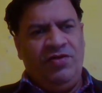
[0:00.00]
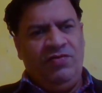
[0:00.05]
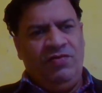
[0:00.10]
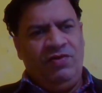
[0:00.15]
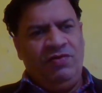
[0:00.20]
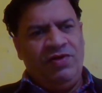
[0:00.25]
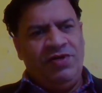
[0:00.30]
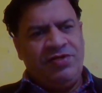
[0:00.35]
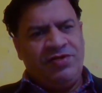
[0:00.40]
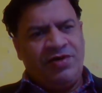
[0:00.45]

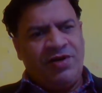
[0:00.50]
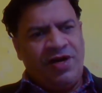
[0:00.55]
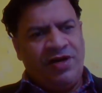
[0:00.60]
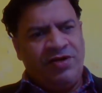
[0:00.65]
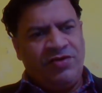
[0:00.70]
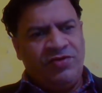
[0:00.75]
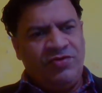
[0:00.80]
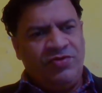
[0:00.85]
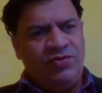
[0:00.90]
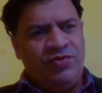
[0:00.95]
we will try
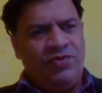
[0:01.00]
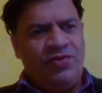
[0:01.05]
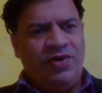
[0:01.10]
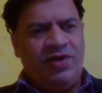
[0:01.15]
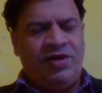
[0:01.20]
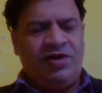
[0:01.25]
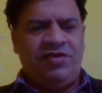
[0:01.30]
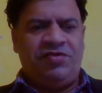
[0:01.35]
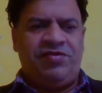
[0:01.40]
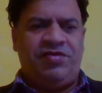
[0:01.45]
to
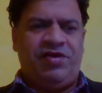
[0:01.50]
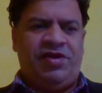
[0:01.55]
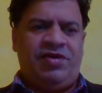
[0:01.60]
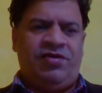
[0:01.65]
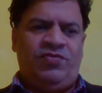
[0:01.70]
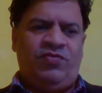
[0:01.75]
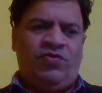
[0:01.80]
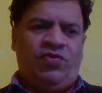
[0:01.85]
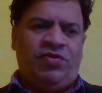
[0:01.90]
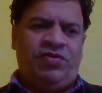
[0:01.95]

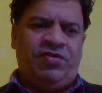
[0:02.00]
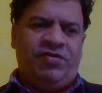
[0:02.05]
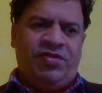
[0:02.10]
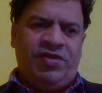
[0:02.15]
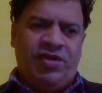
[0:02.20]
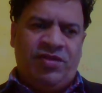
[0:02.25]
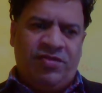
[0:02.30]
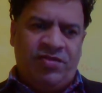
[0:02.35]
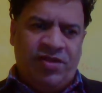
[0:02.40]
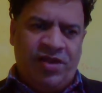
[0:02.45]
understand what is
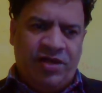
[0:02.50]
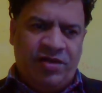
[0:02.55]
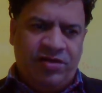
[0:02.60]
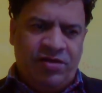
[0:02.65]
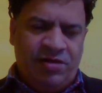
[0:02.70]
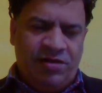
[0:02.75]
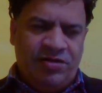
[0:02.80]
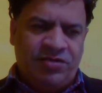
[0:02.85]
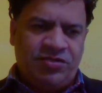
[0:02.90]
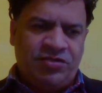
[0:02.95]
the exact
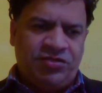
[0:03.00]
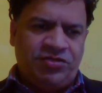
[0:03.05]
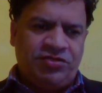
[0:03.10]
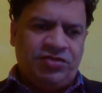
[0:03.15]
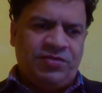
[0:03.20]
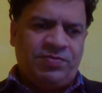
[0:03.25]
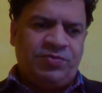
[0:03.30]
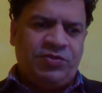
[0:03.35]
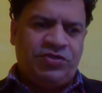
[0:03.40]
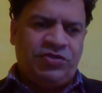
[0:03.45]

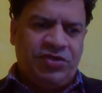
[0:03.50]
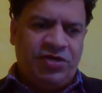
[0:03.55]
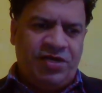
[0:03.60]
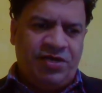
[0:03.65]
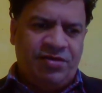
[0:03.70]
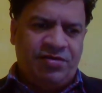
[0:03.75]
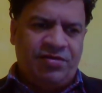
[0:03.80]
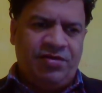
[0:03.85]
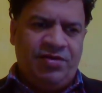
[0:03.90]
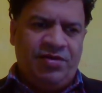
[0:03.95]
relationship
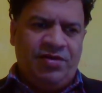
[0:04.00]
shared